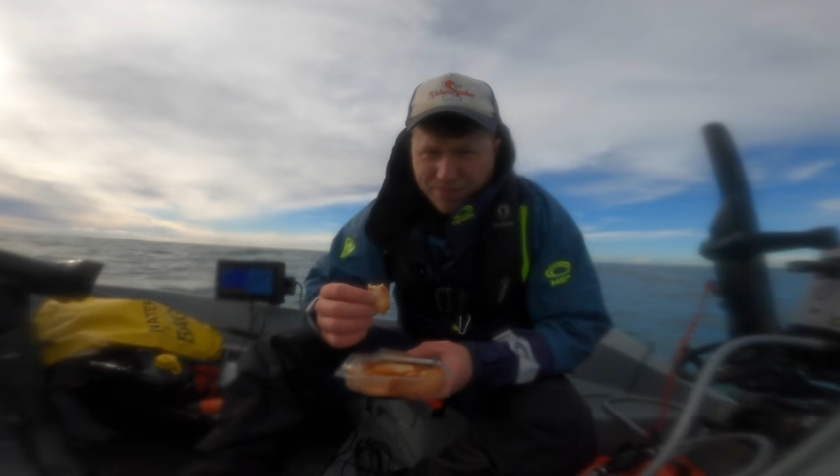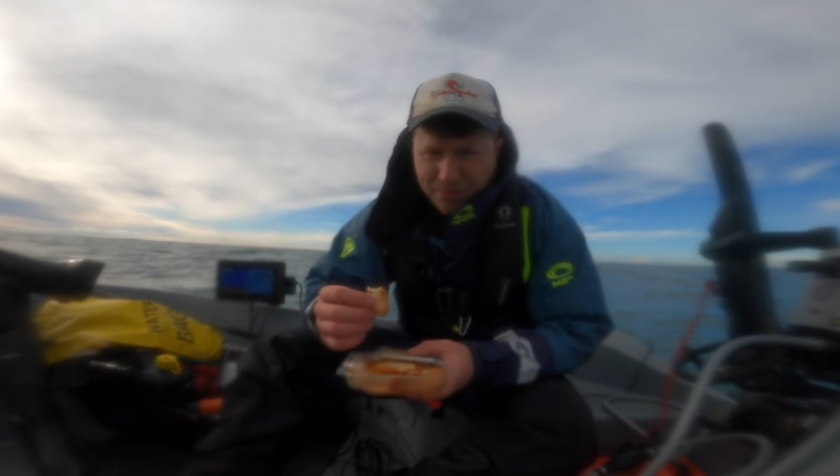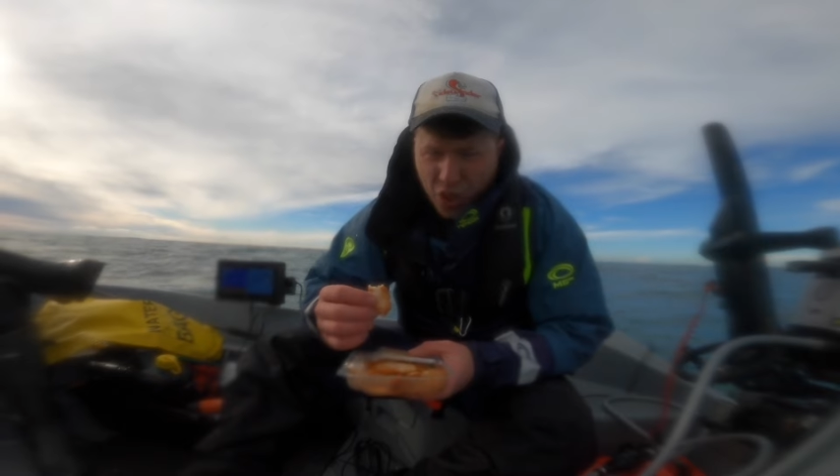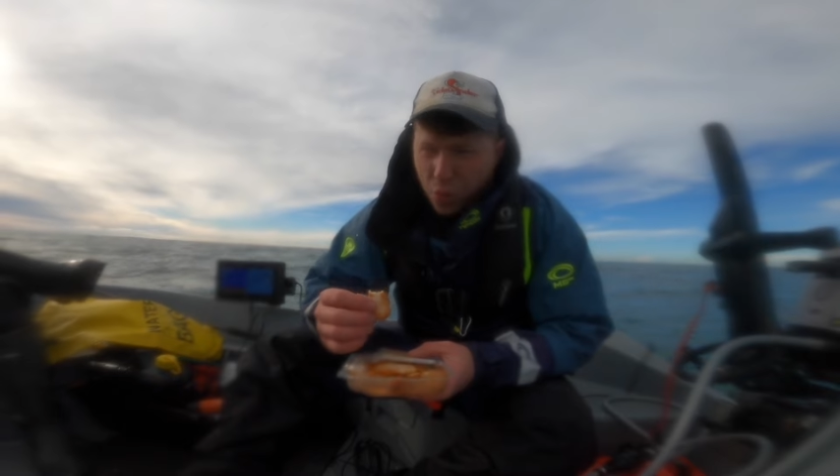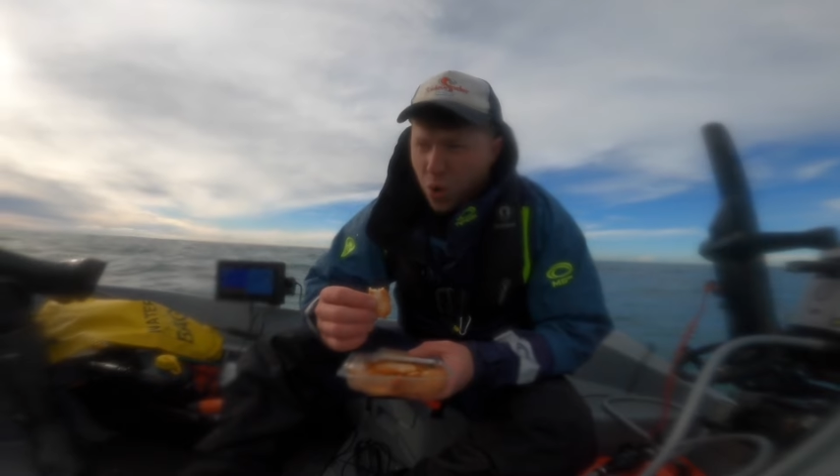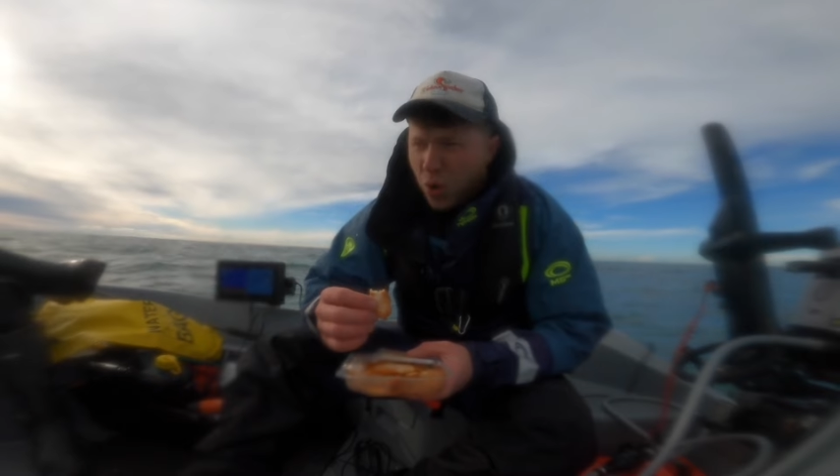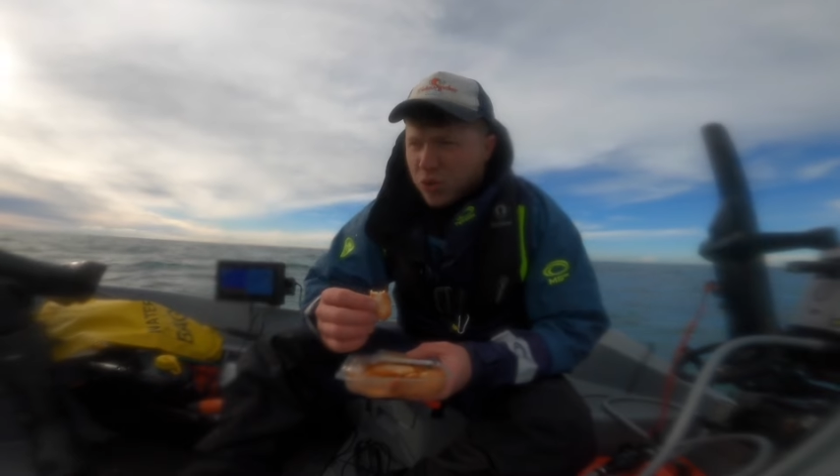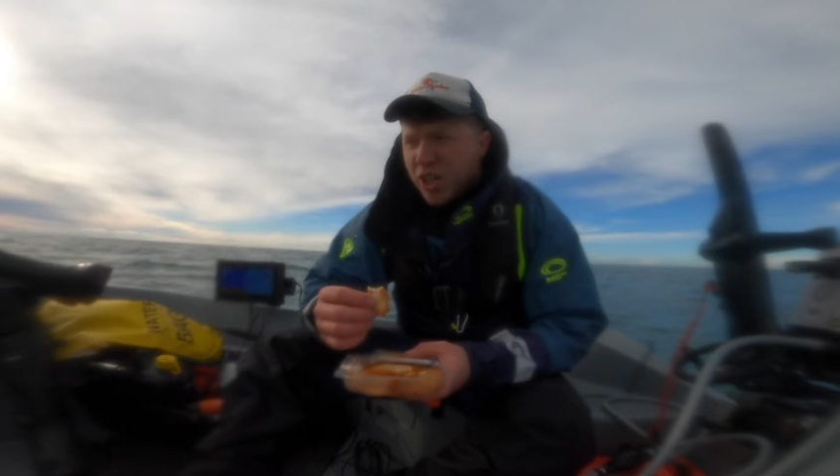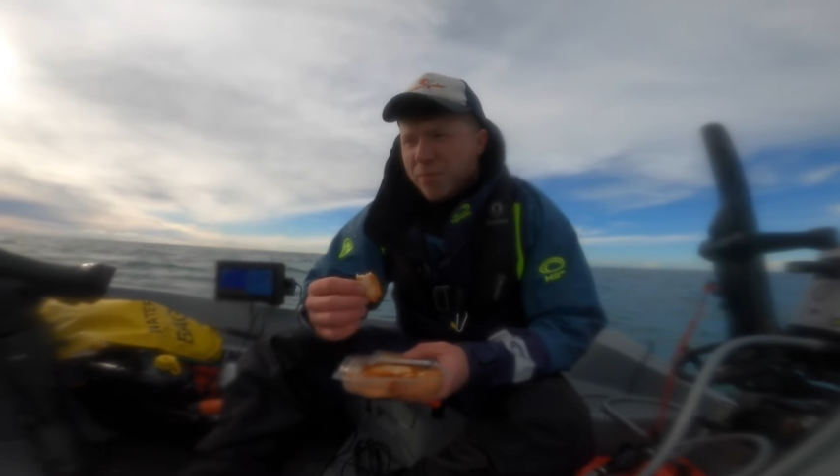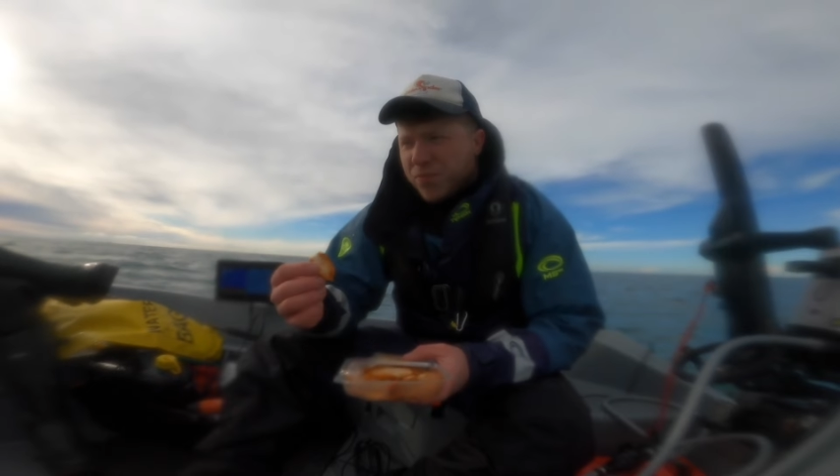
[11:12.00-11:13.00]
your
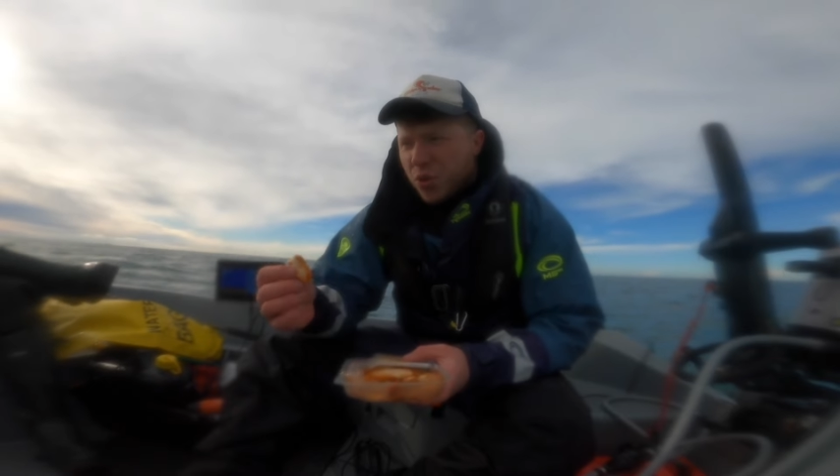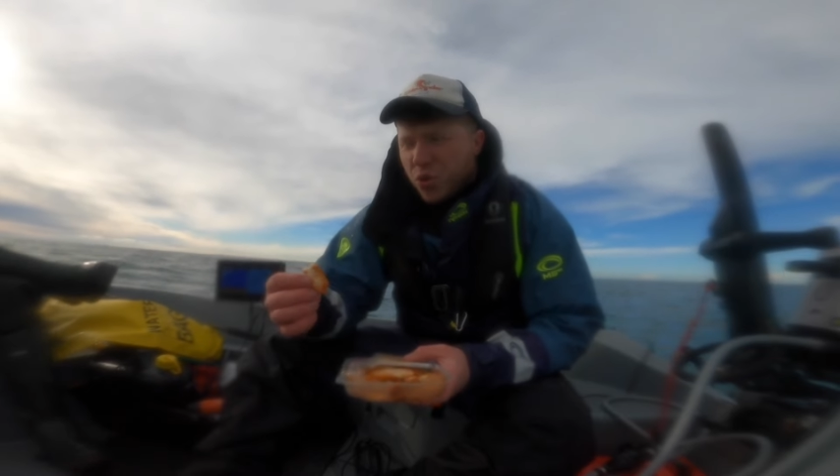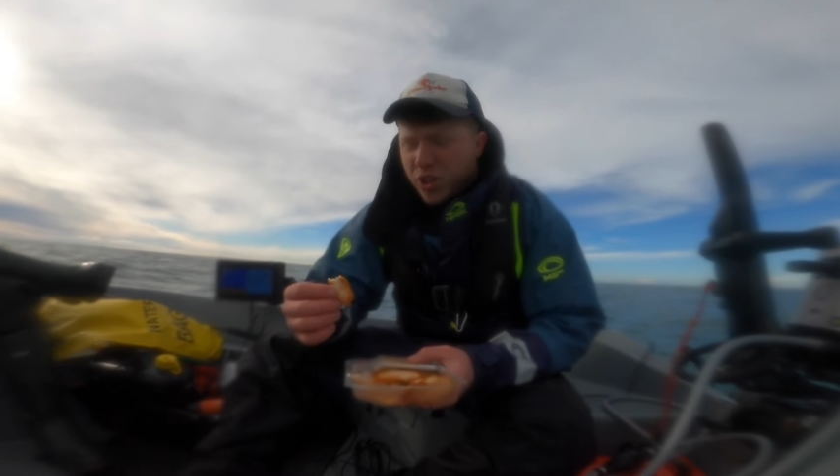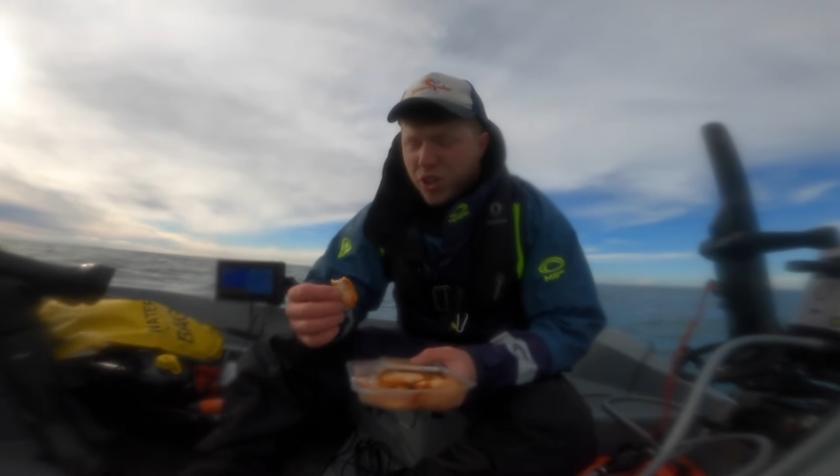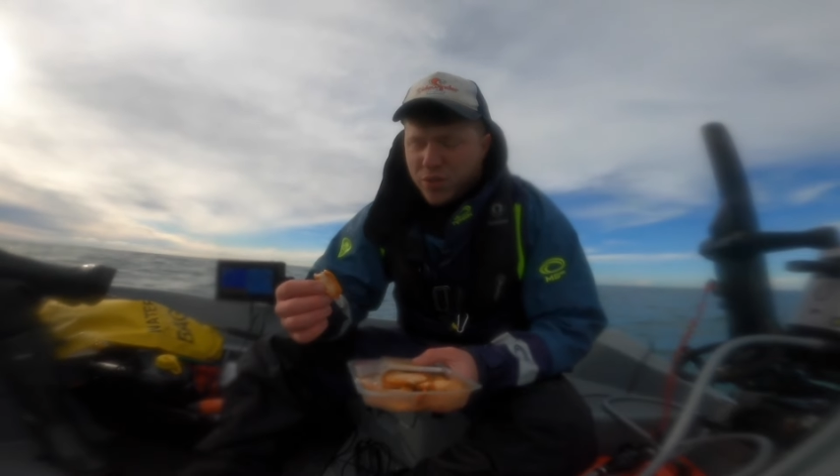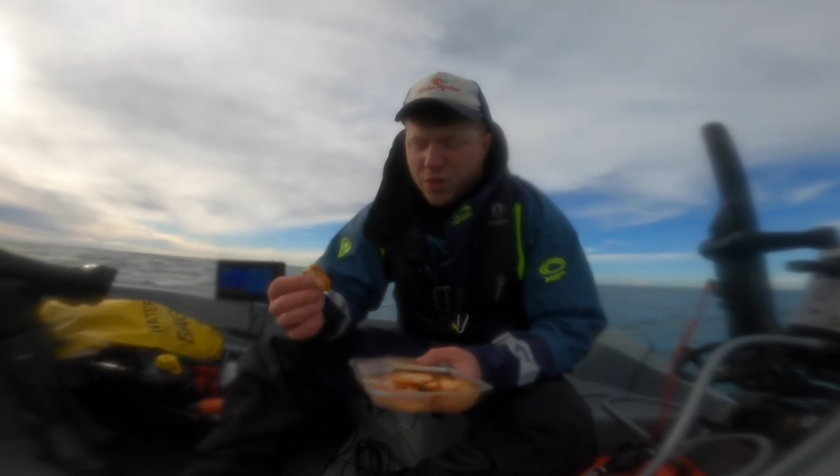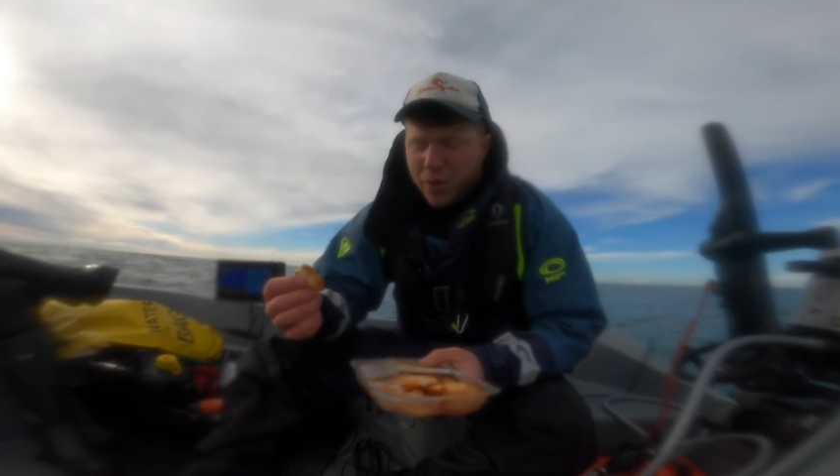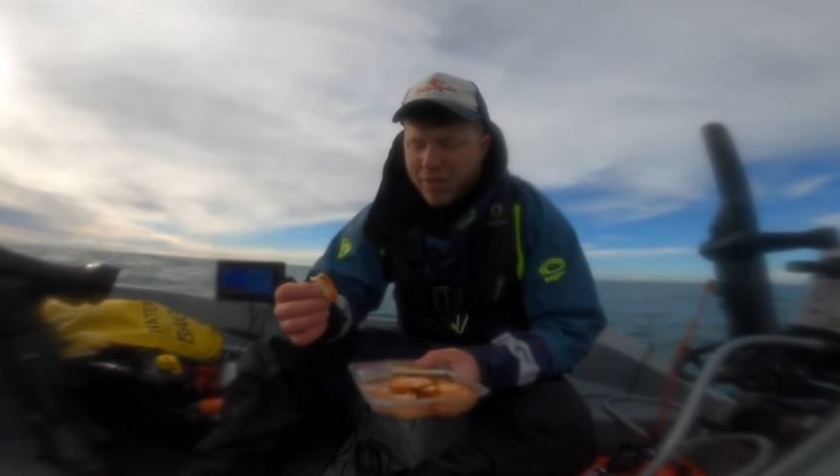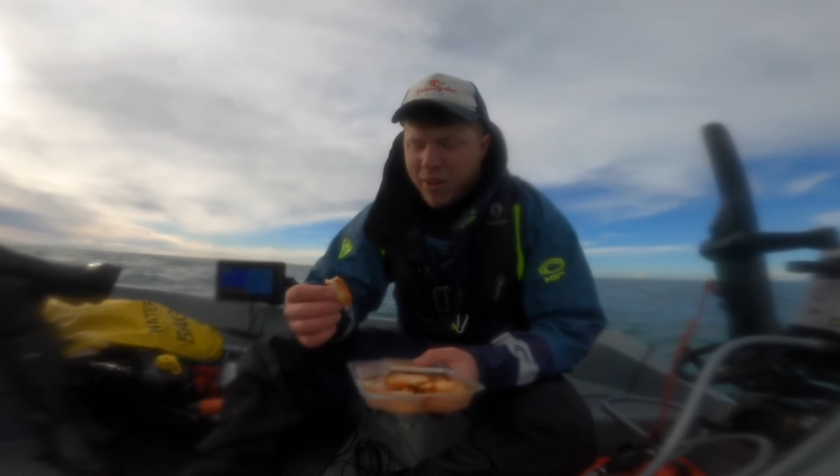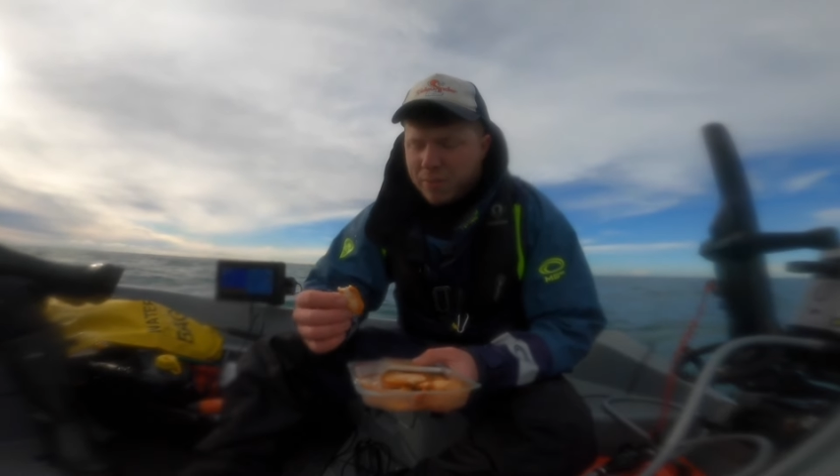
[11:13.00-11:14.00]
water or your coffee or
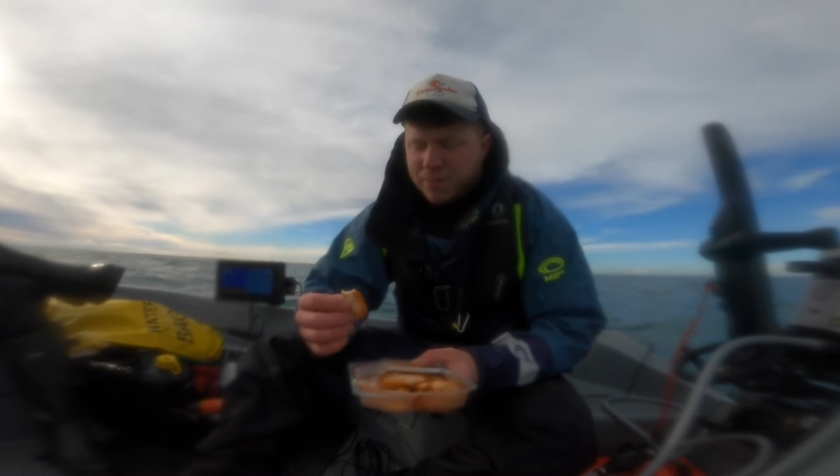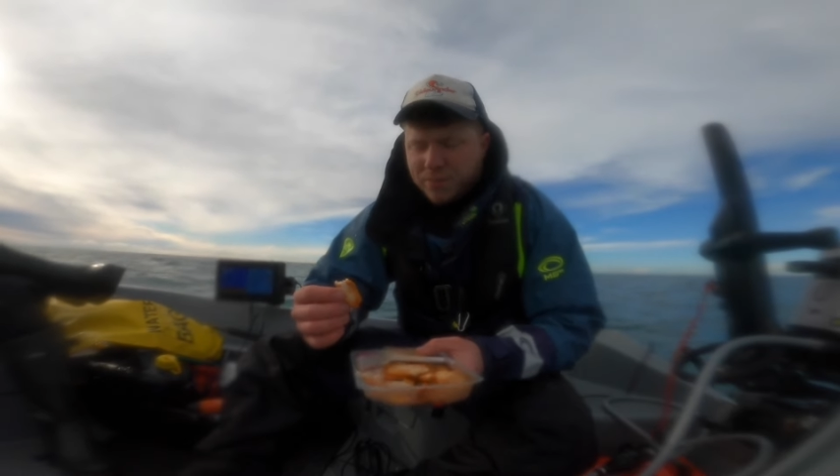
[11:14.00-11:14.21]
whatever